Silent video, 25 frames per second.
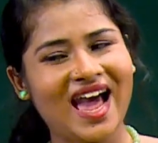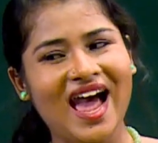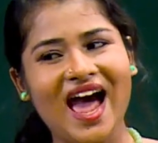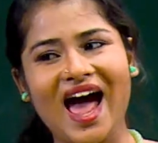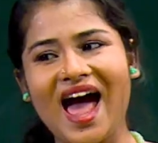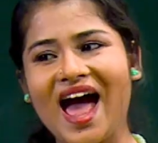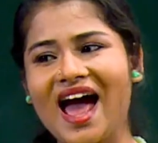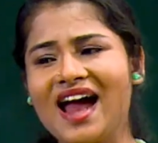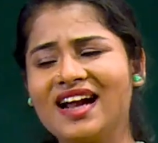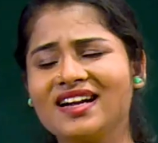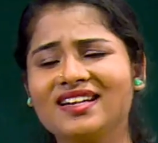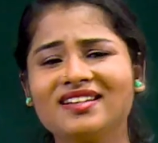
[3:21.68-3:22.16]

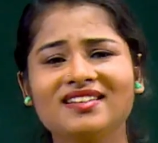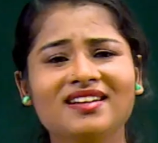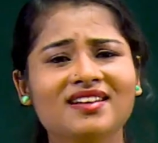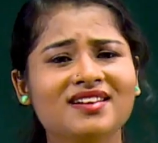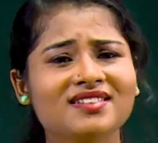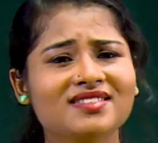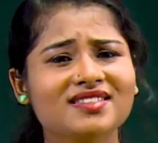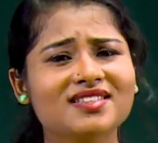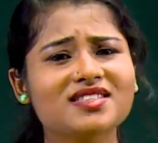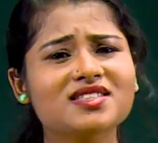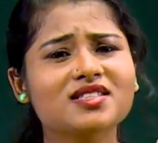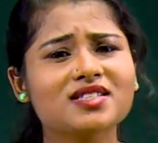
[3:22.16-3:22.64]
And
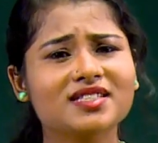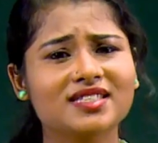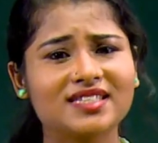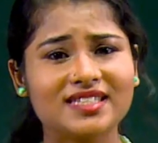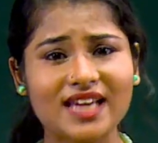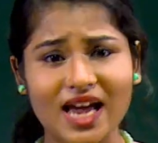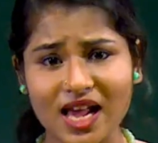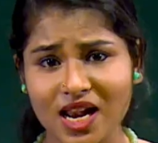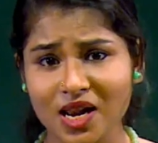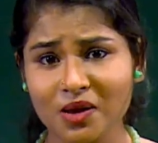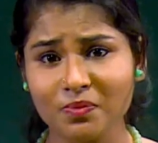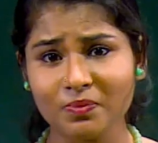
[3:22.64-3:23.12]
just
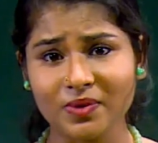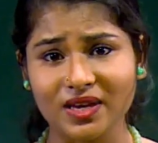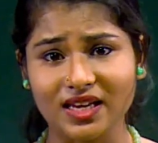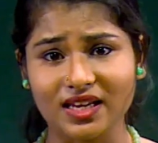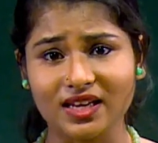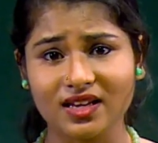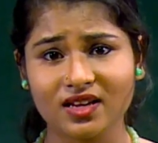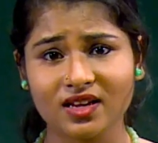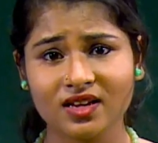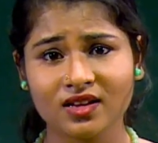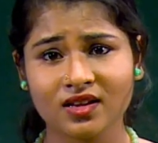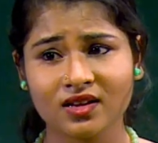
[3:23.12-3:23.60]
tell me
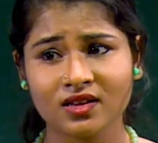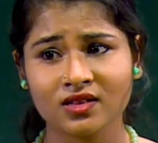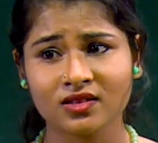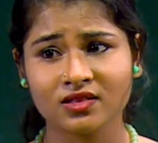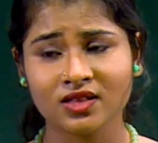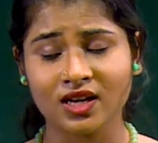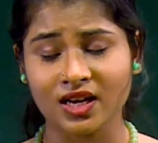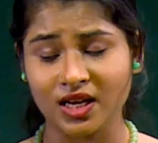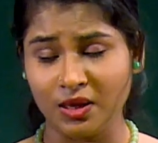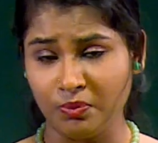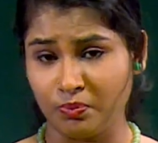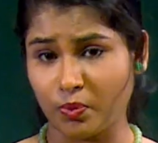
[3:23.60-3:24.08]

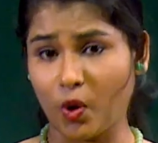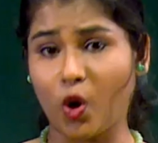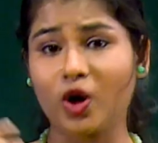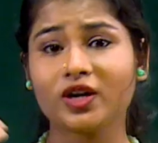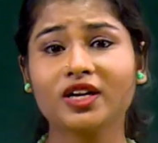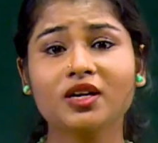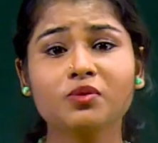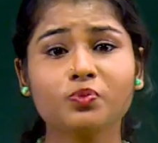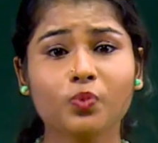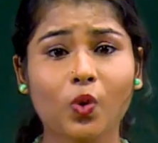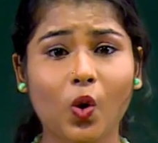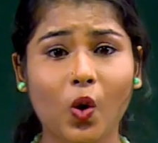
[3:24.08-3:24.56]
the
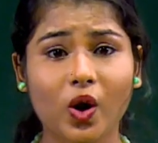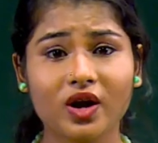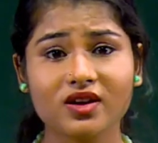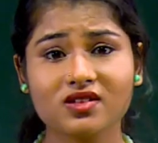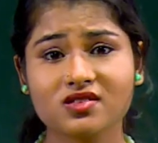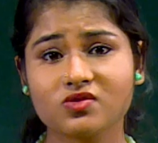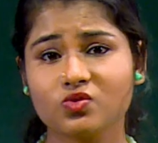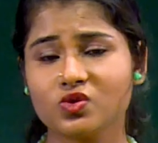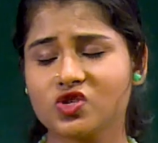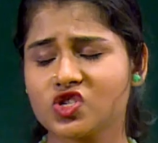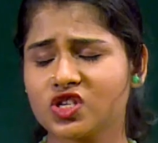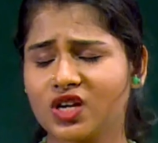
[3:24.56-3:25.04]
important
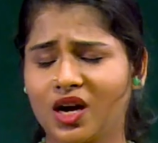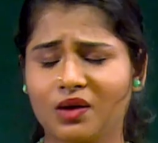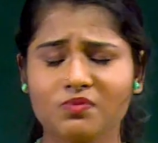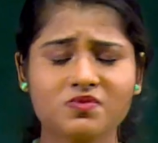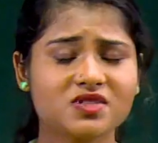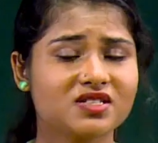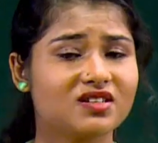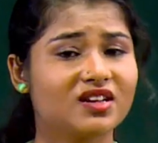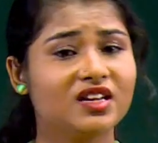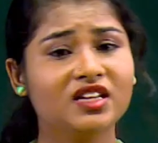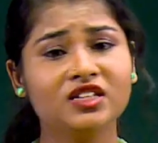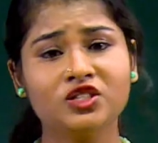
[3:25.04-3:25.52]
points which comes
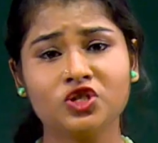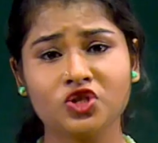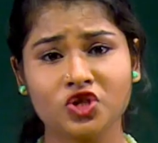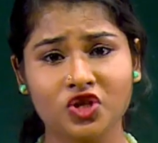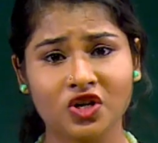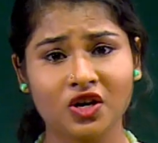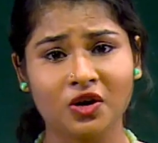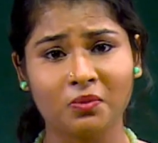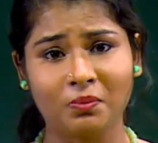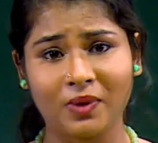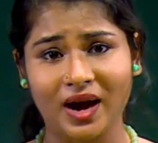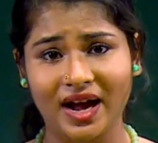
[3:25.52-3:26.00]
into
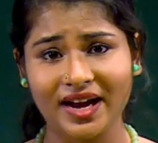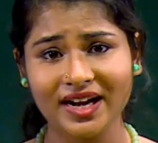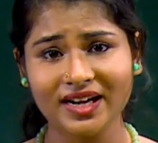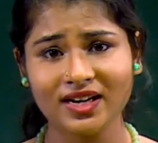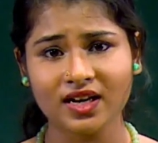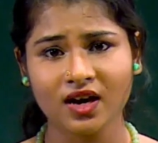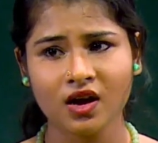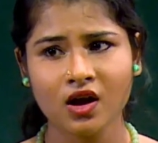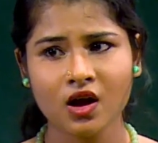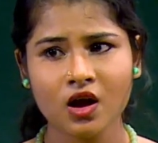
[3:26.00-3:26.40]
your mind